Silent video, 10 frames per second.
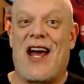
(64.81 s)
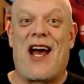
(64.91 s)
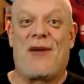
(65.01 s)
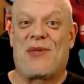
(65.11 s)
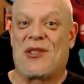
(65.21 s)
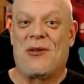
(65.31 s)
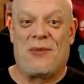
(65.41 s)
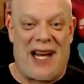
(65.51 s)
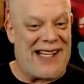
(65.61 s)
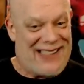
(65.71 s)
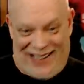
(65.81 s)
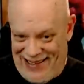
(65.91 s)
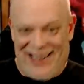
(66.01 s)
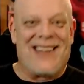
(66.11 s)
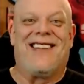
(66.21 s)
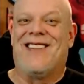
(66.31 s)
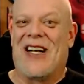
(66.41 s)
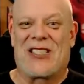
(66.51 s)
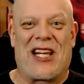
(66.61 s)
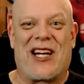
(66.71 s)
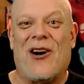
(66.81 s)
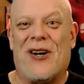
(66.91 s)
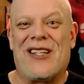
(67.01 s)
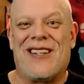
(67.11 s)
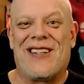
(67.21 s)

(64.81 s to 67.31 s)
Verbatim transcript: absolute blast. Let's get going.